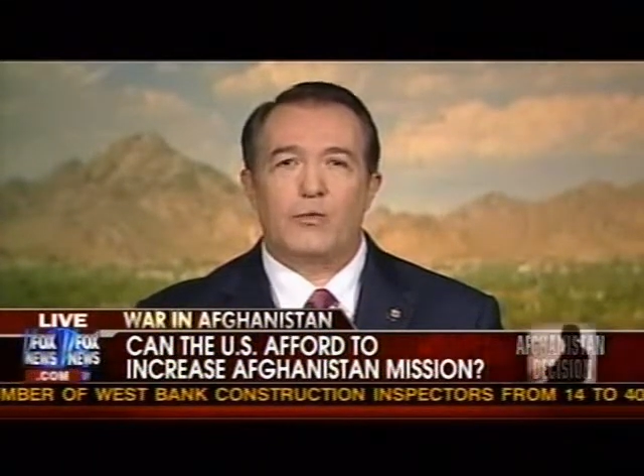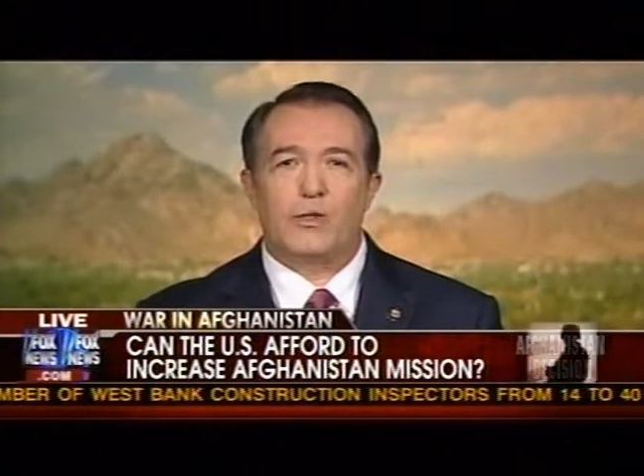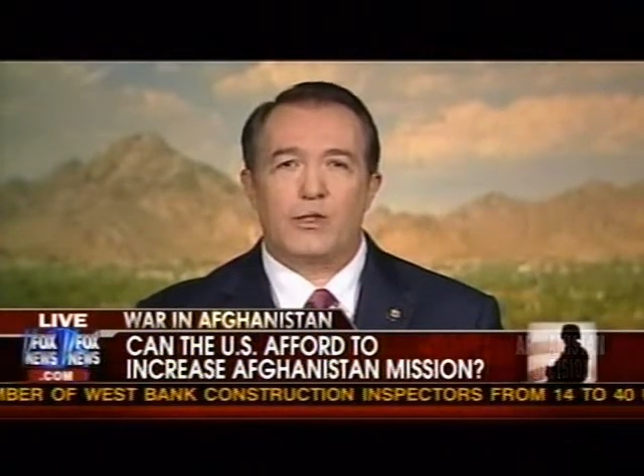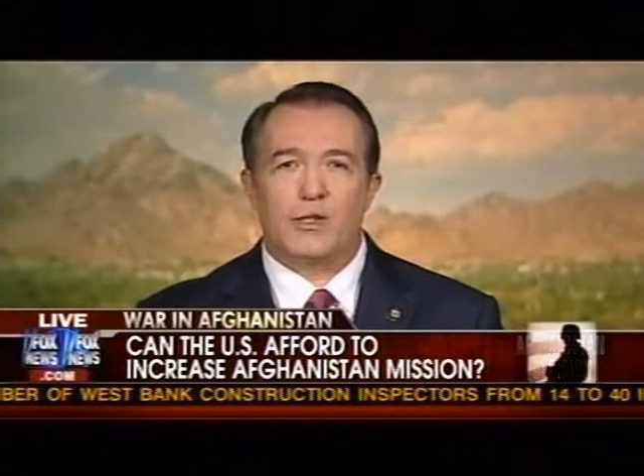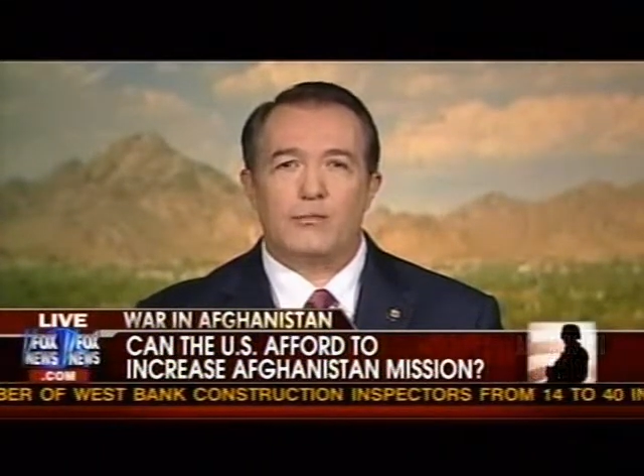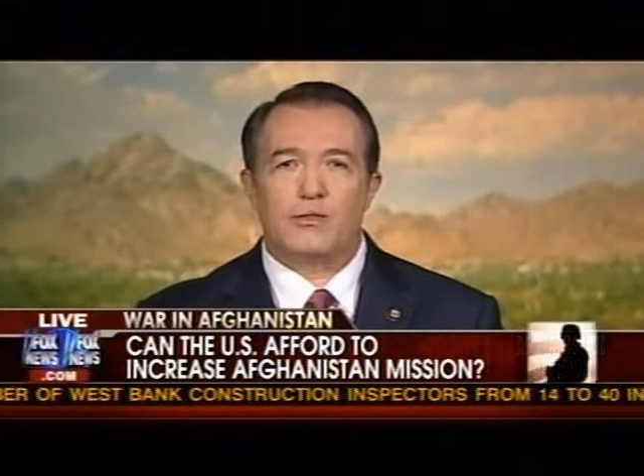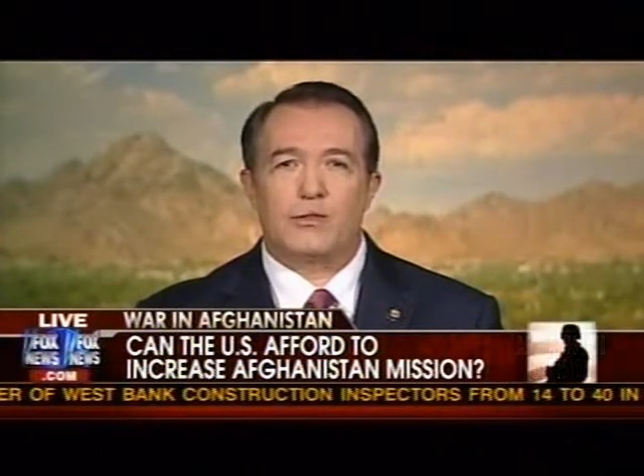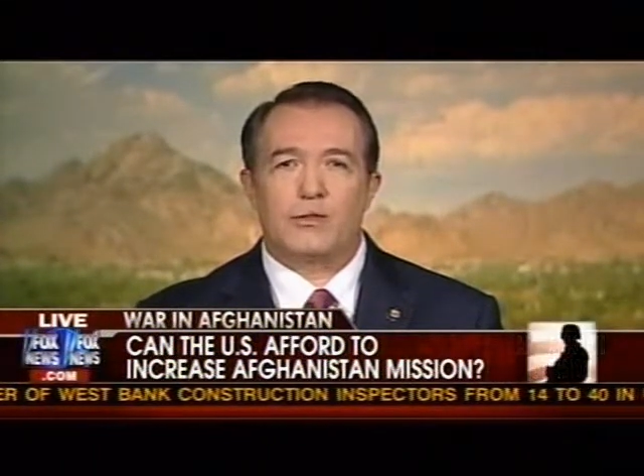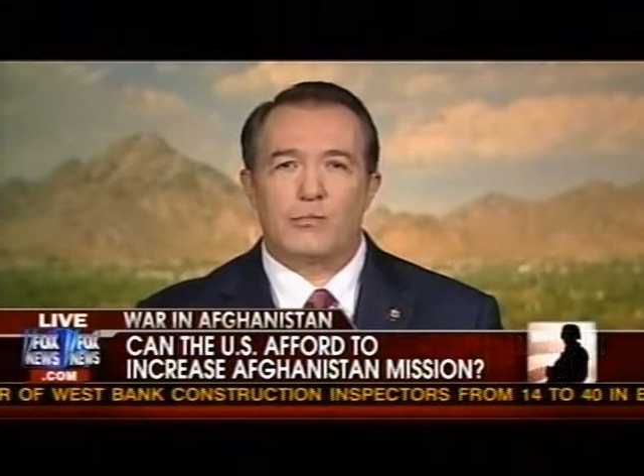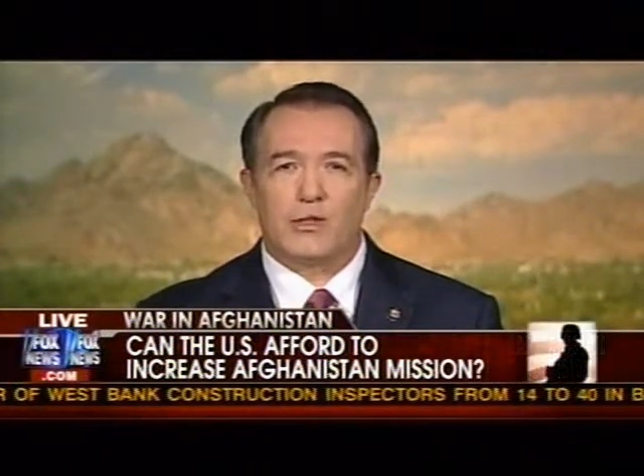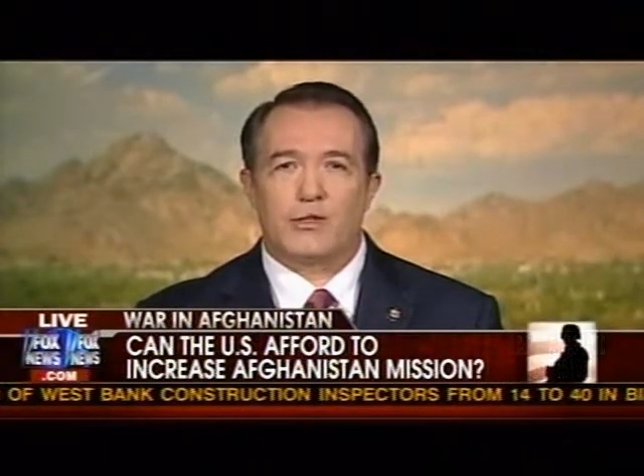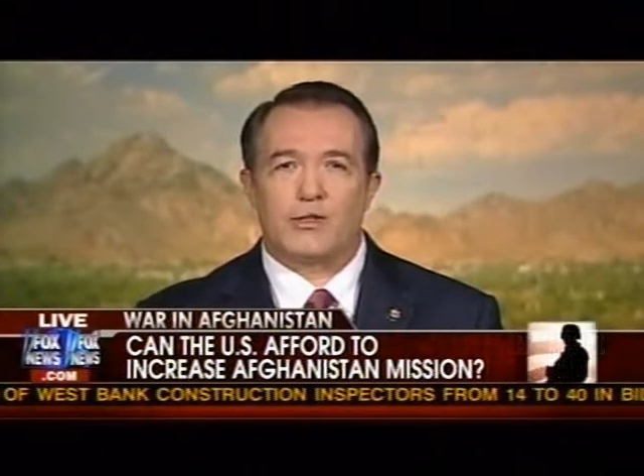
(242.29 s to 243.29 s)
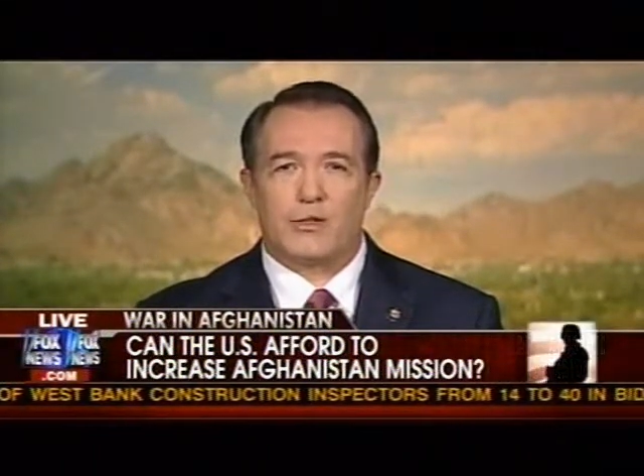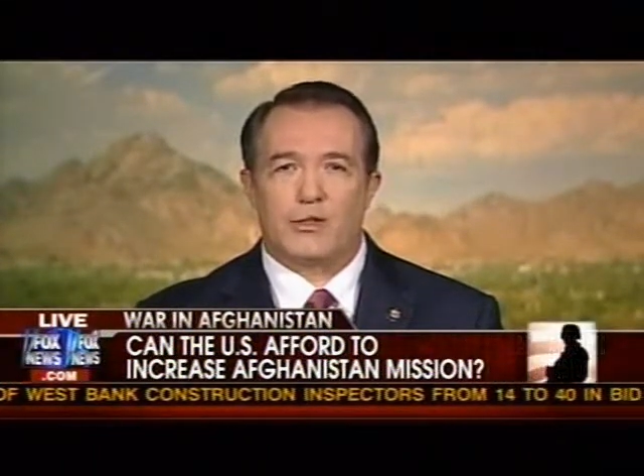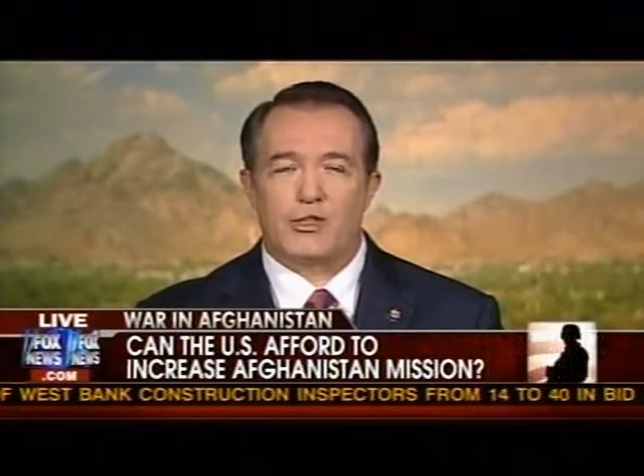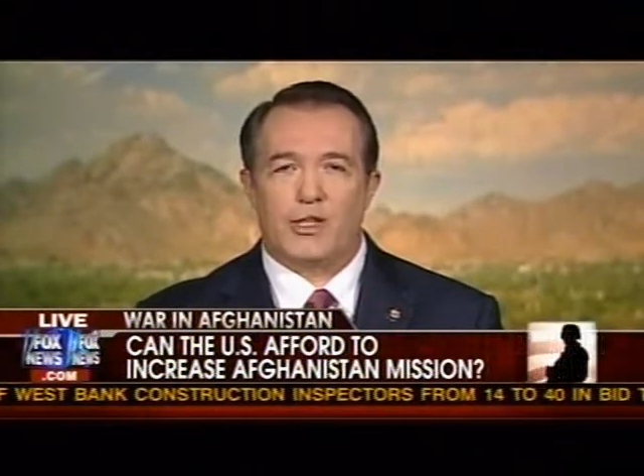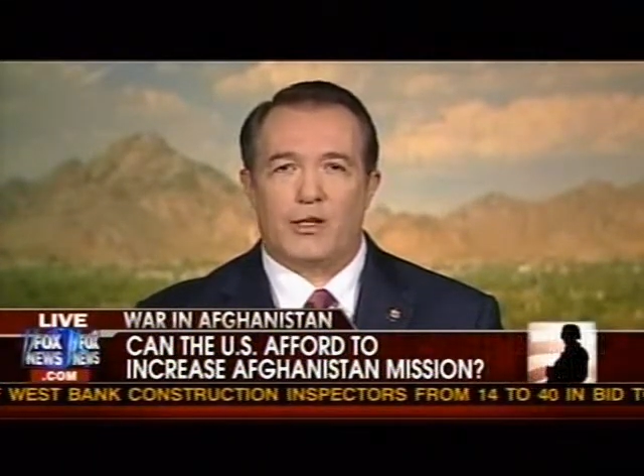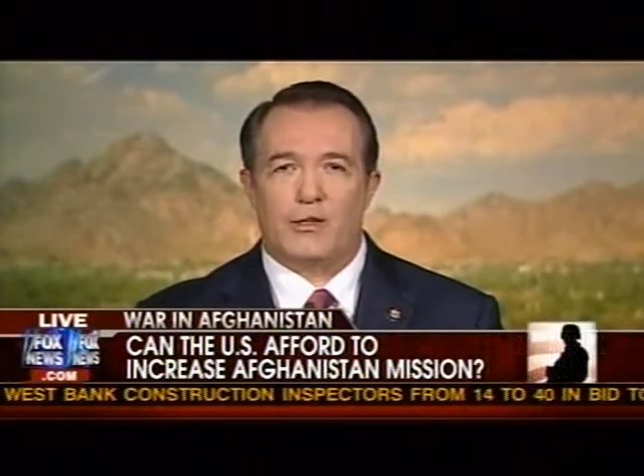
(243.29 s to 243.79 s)
but when it comes to the
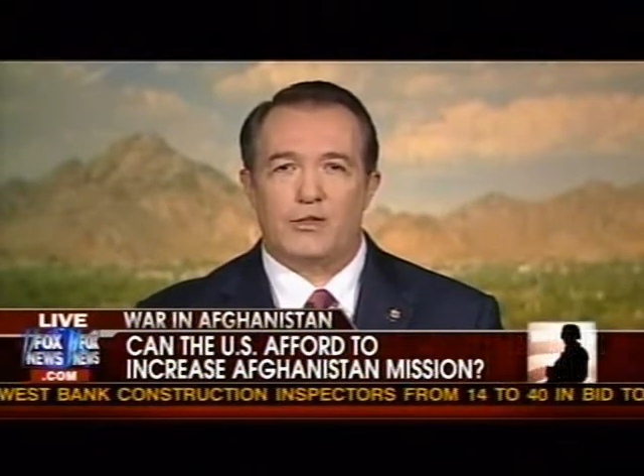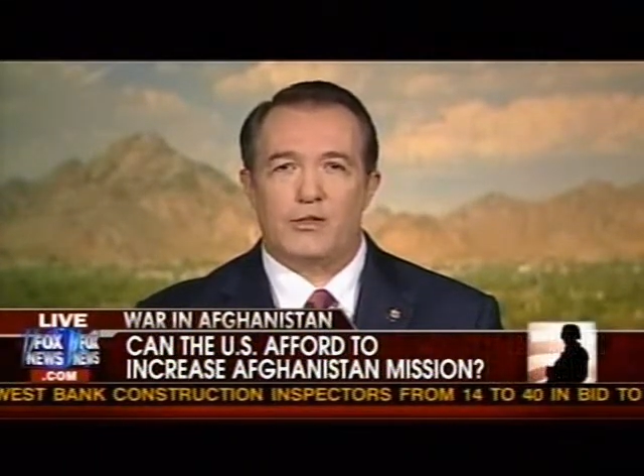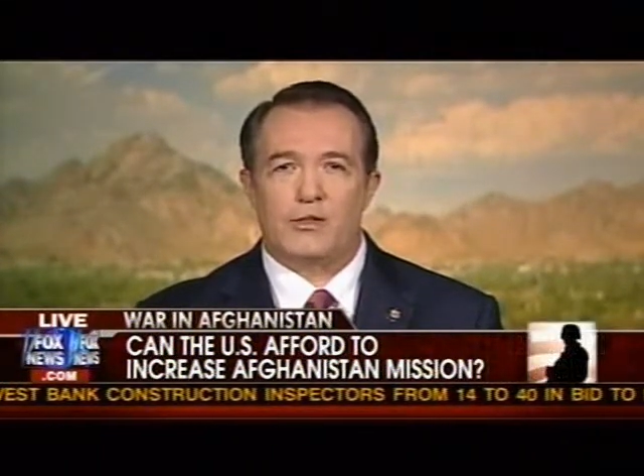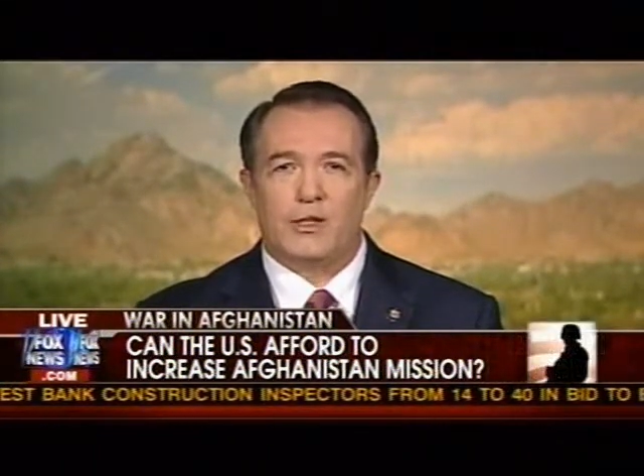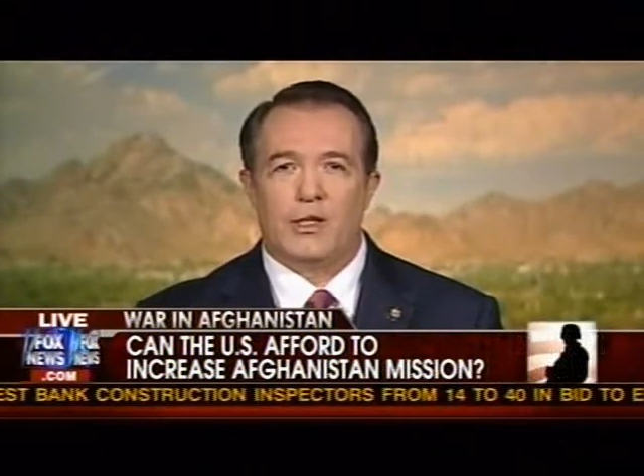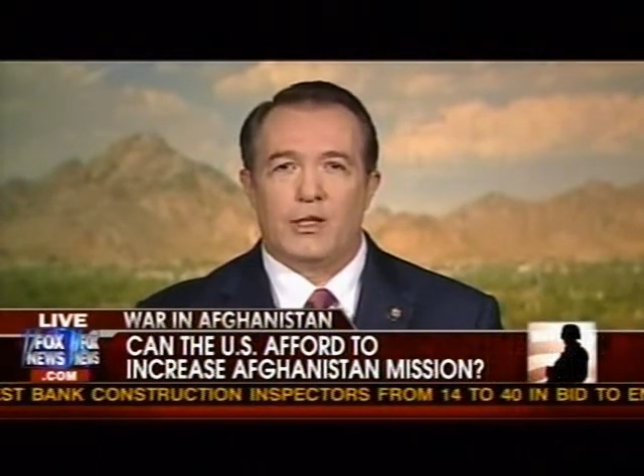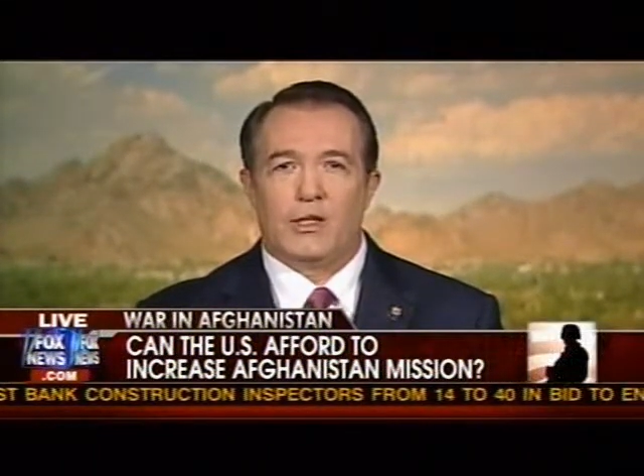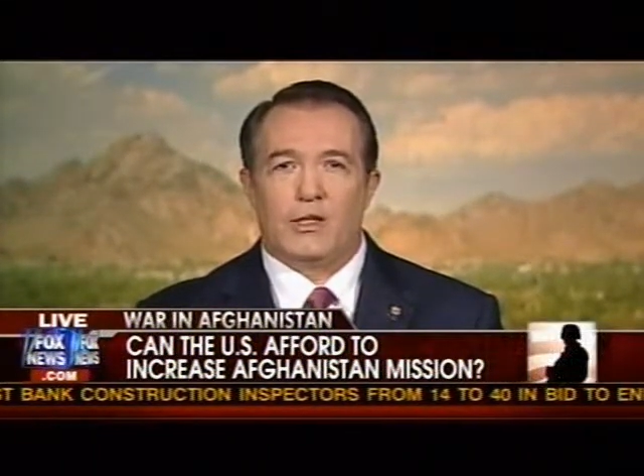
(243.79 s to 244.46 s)
military challenges,